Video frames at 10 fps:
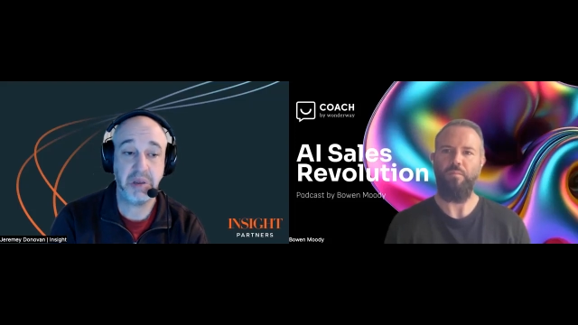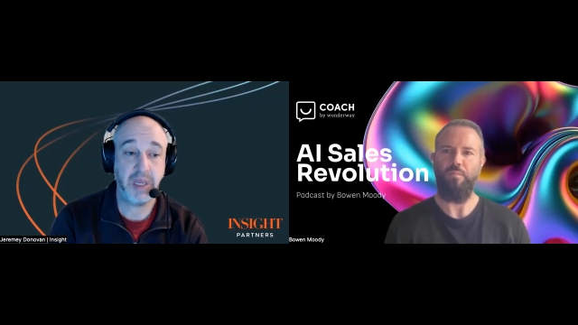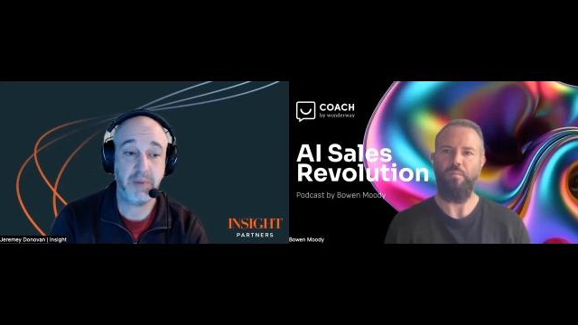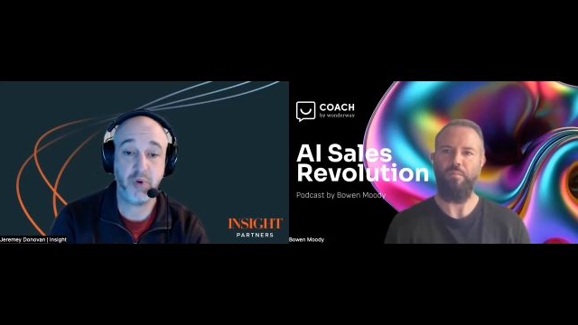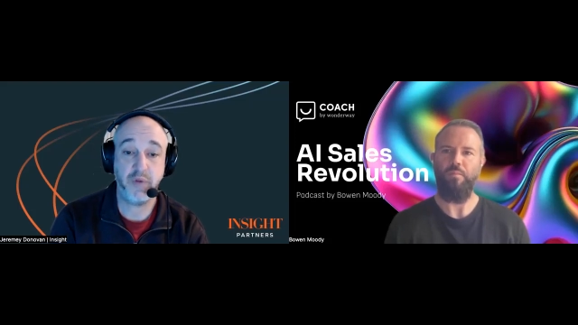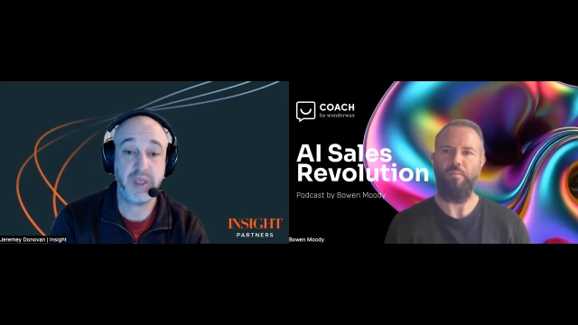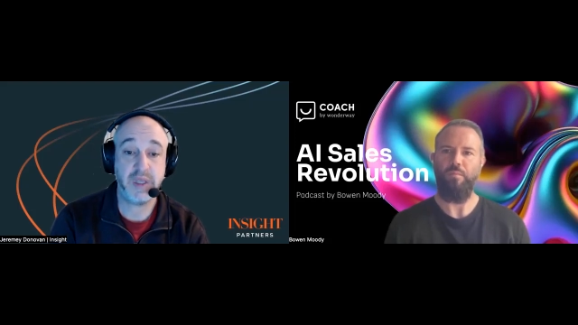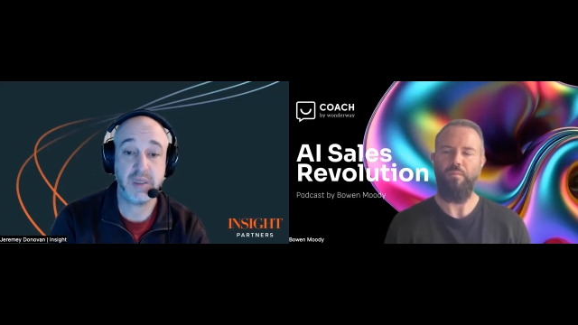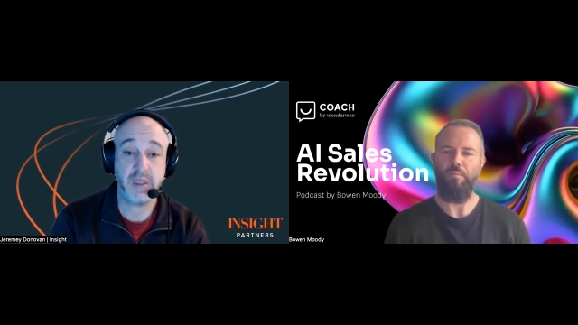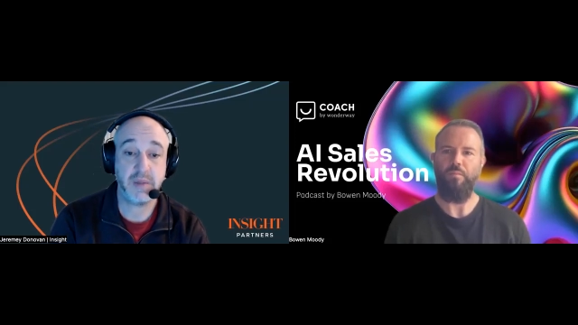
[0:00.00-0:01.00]

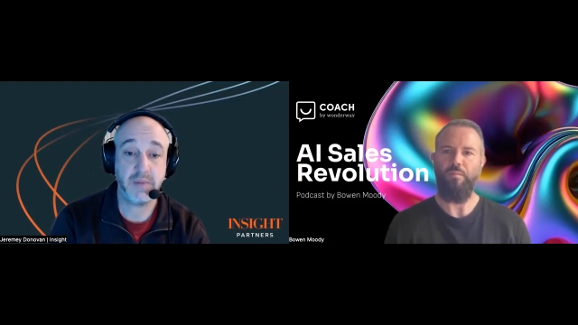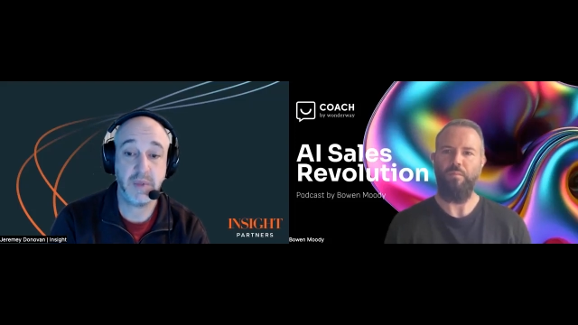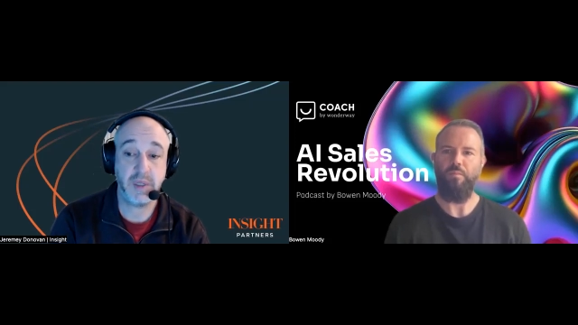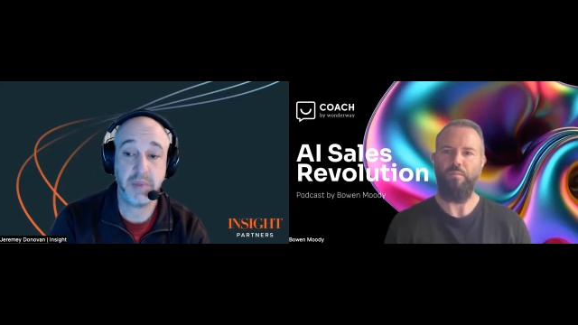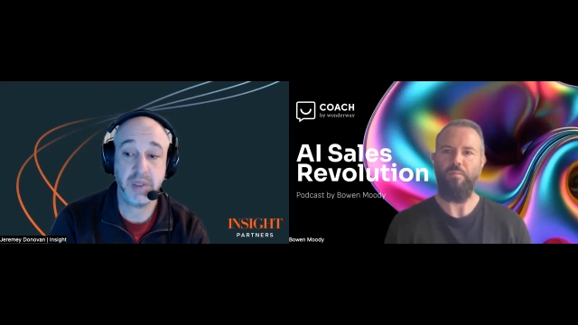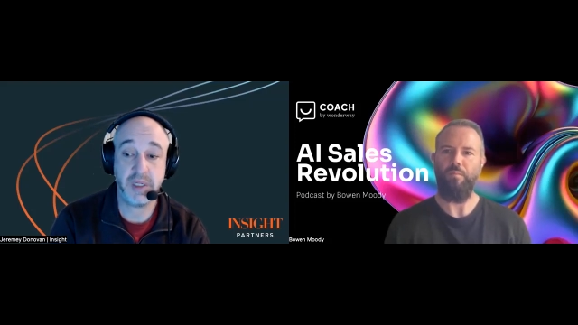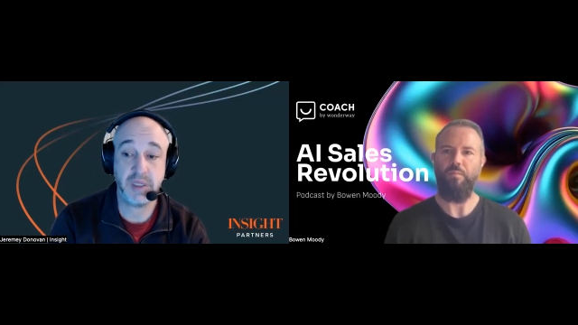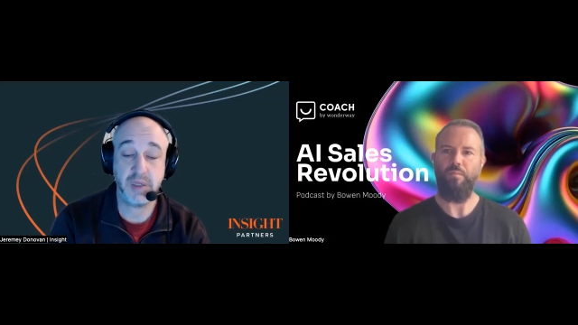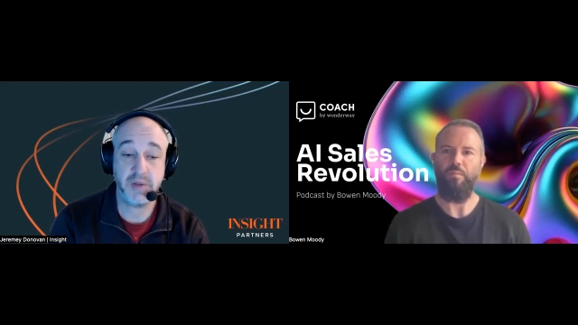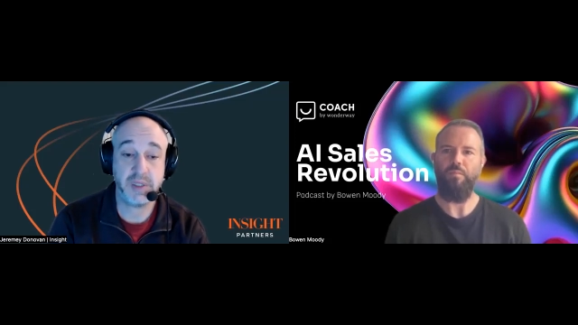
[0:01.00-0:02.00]
Speaker 1: improving the the ability
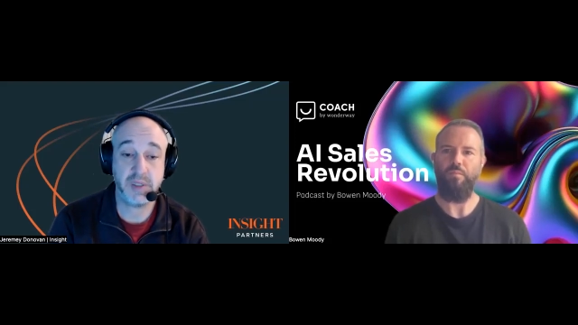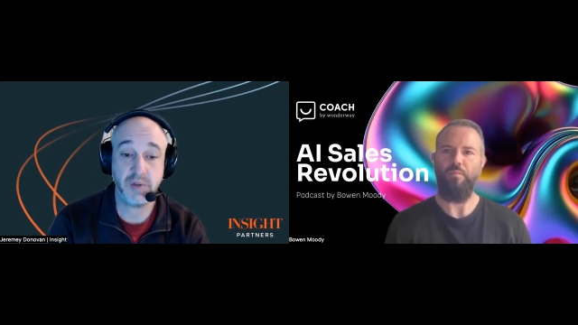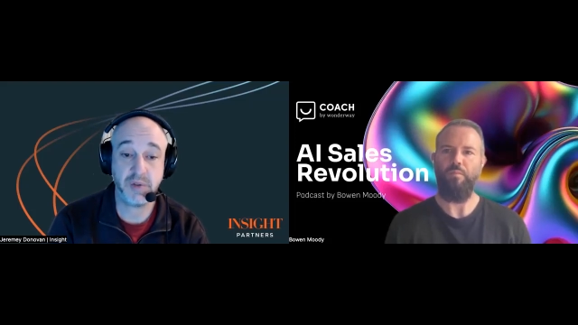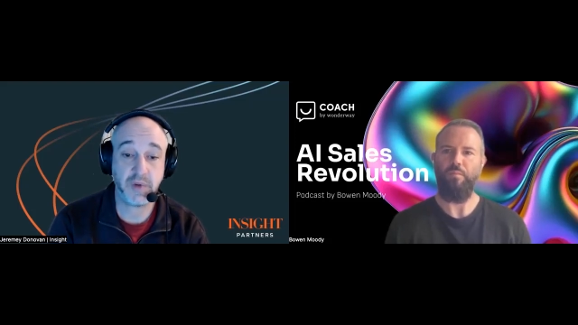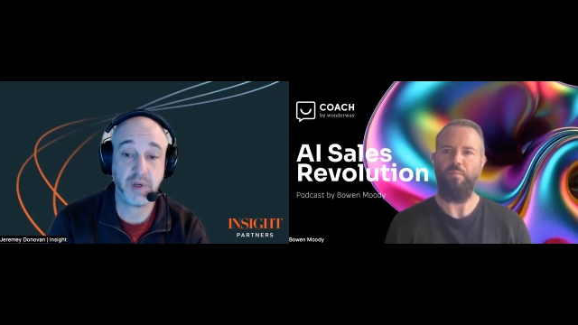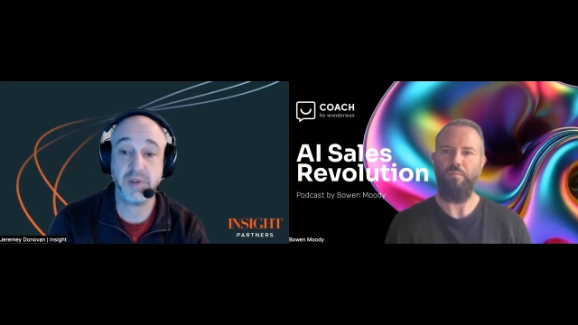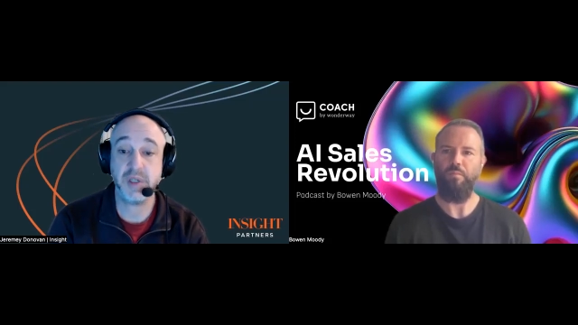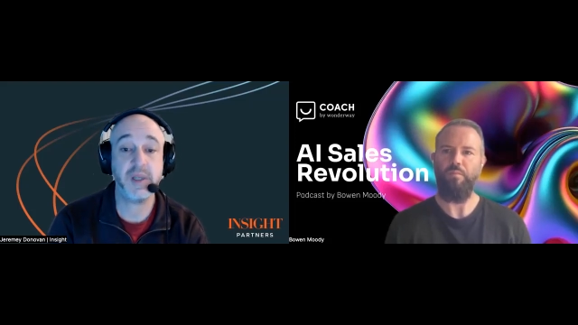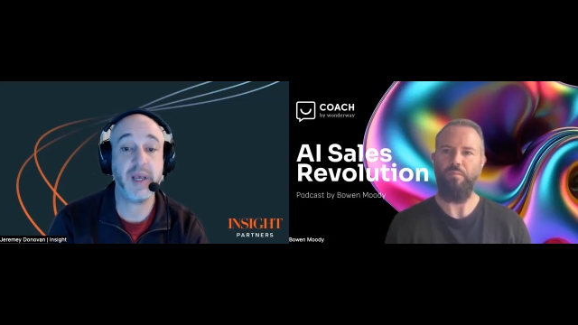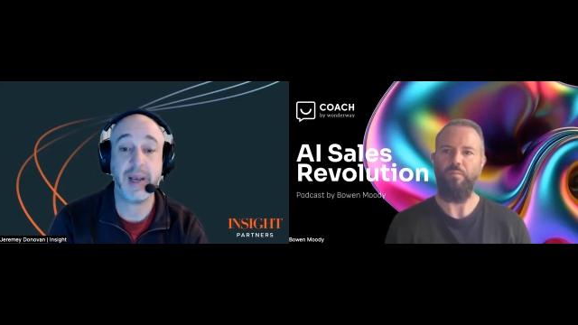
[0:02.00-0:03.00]
to use these tools for
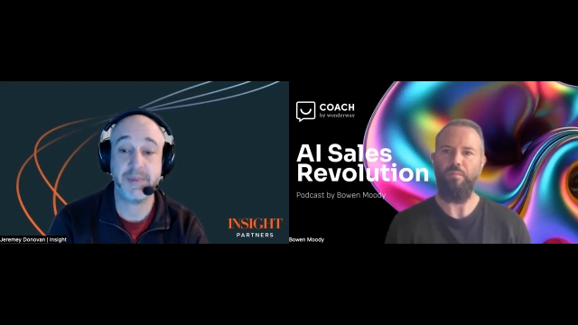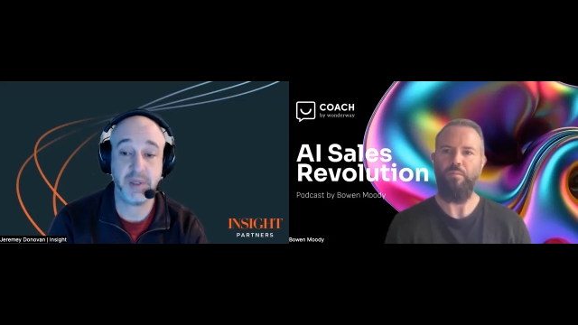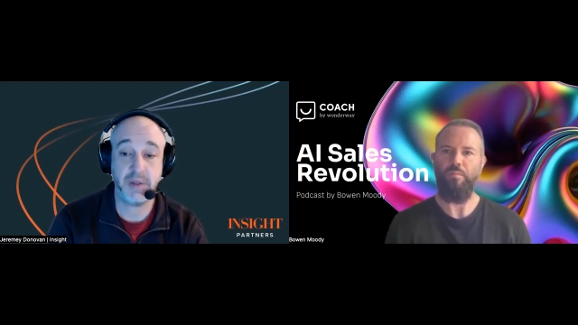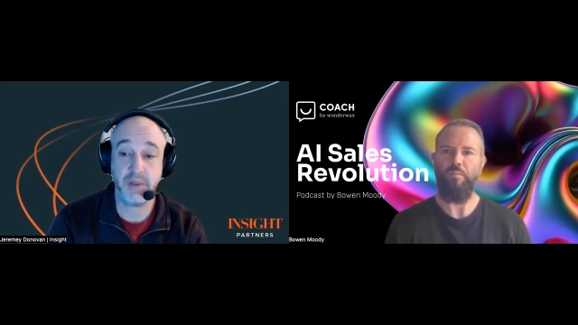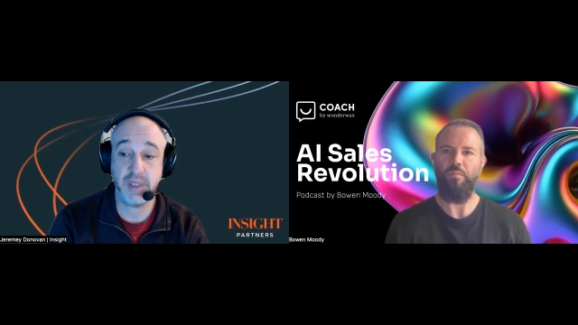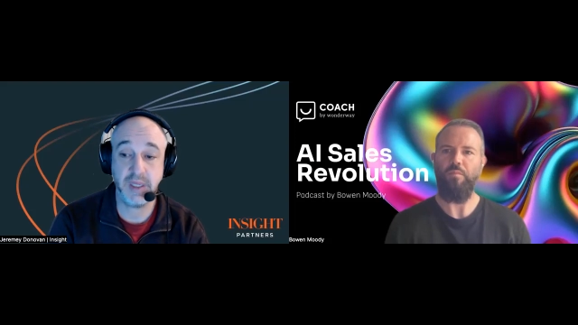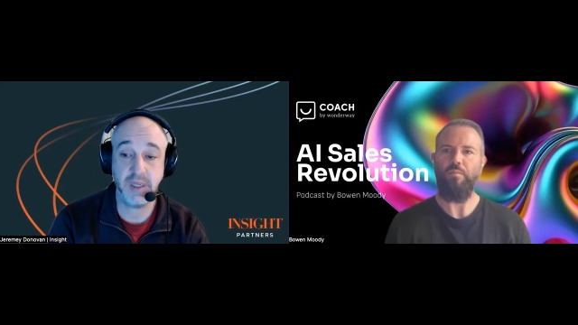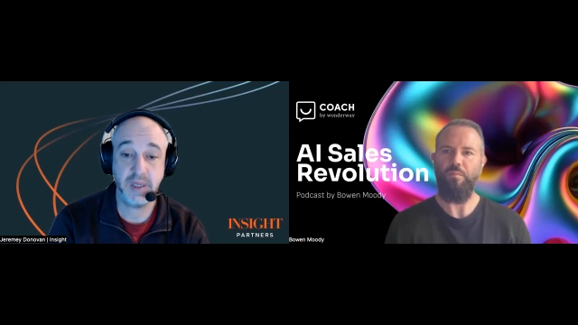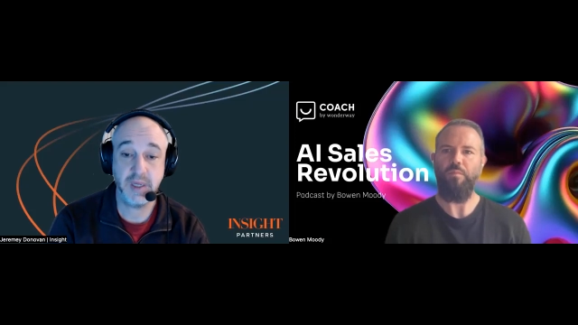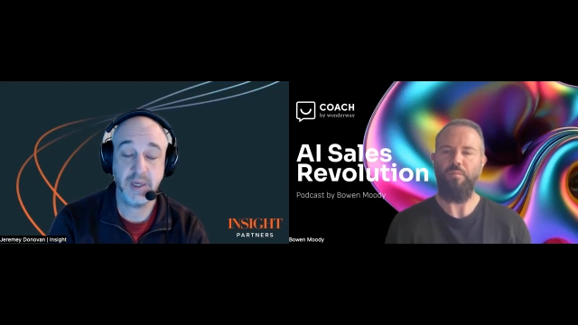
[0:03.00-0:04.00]
coaching absolutely